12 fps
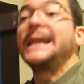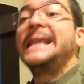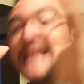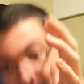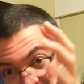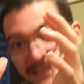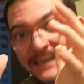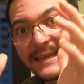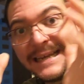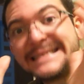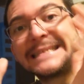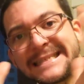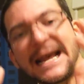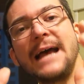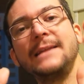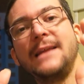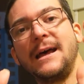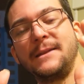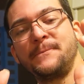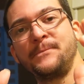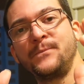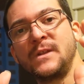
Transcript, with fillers: limited inside that.